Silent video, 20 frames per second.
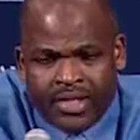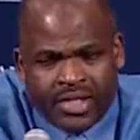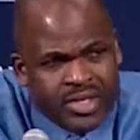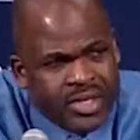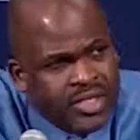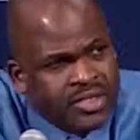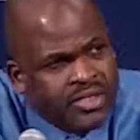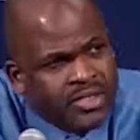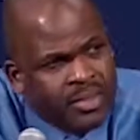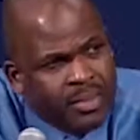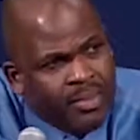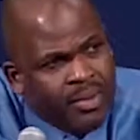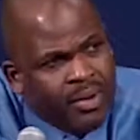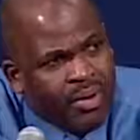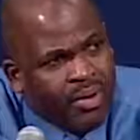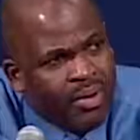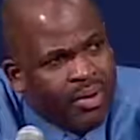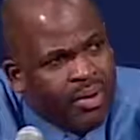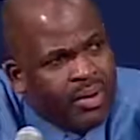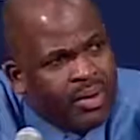assist the
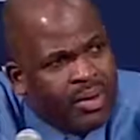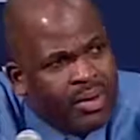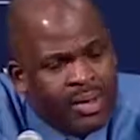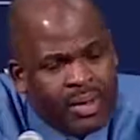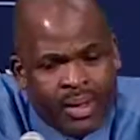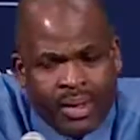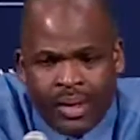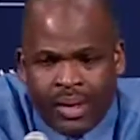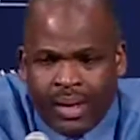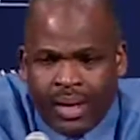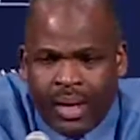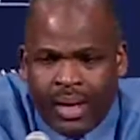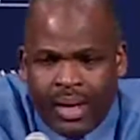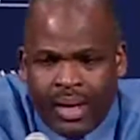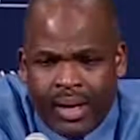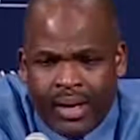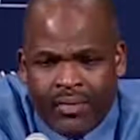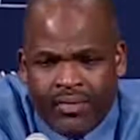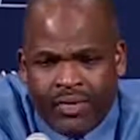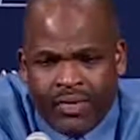ball.
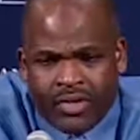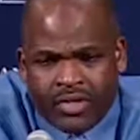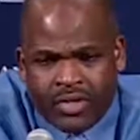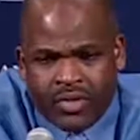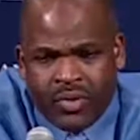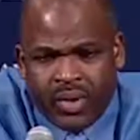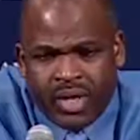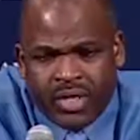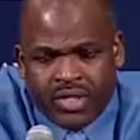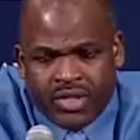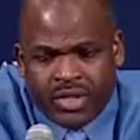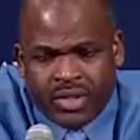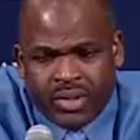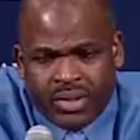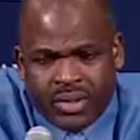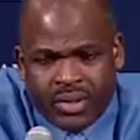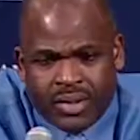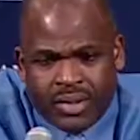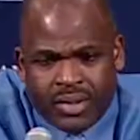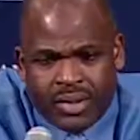If you
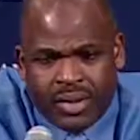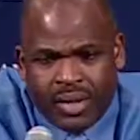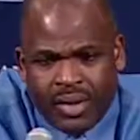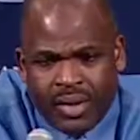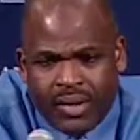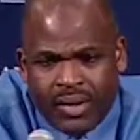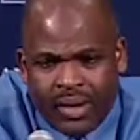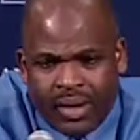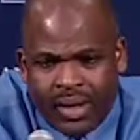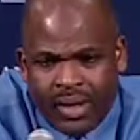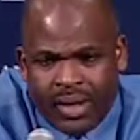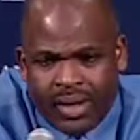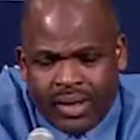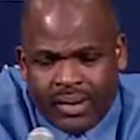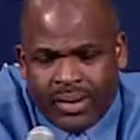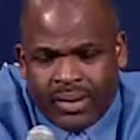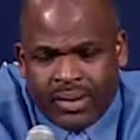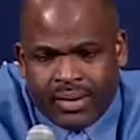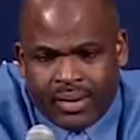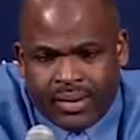switch, you know,
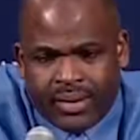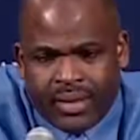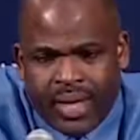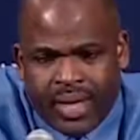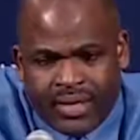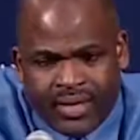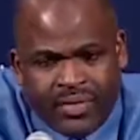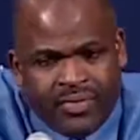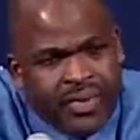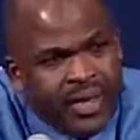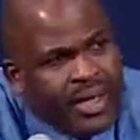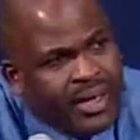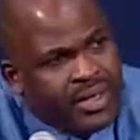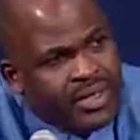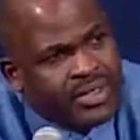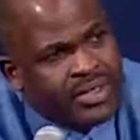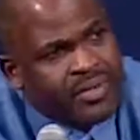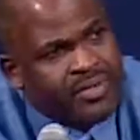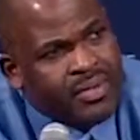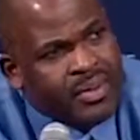he takes
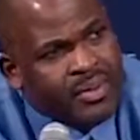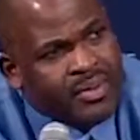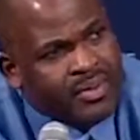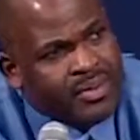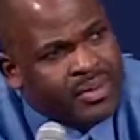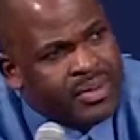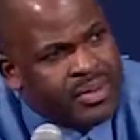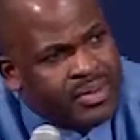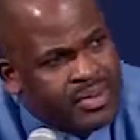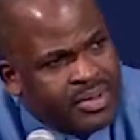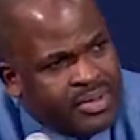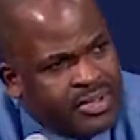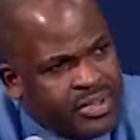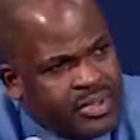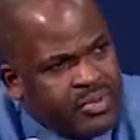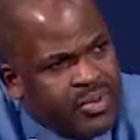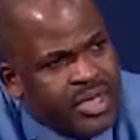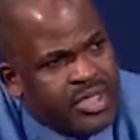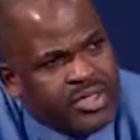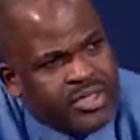advantage of the
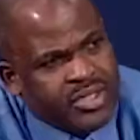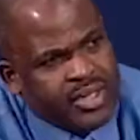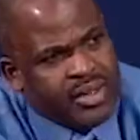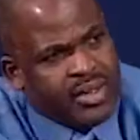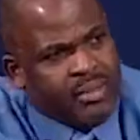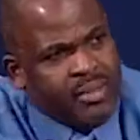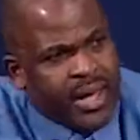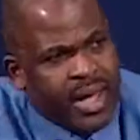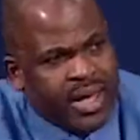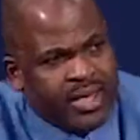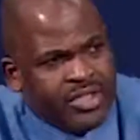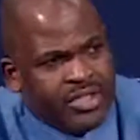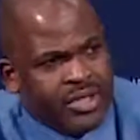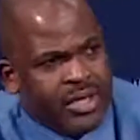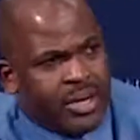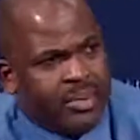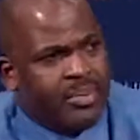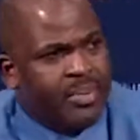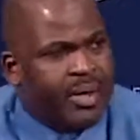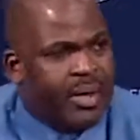switch and the
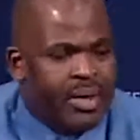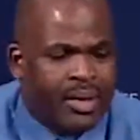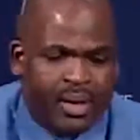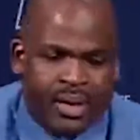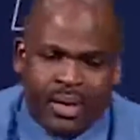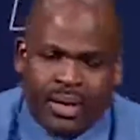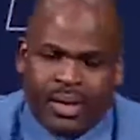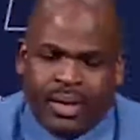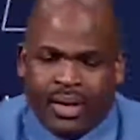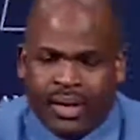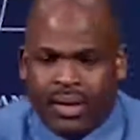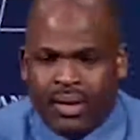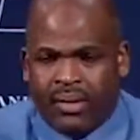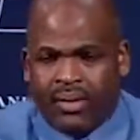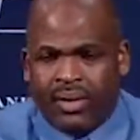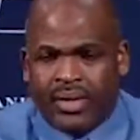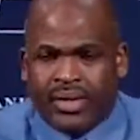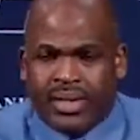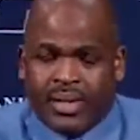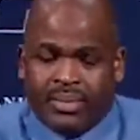matchup.
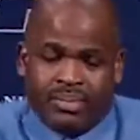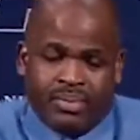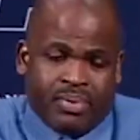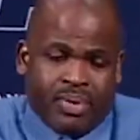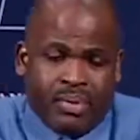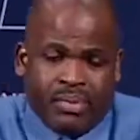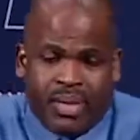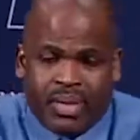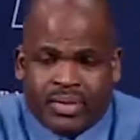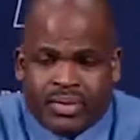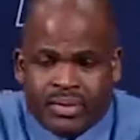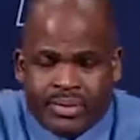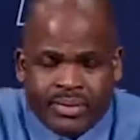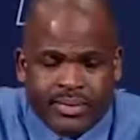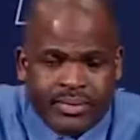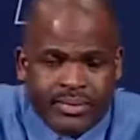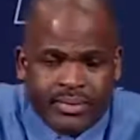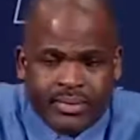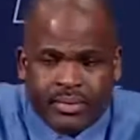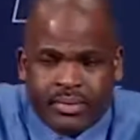You know, we did pretty
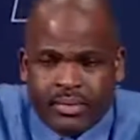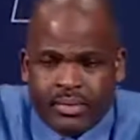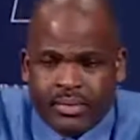much,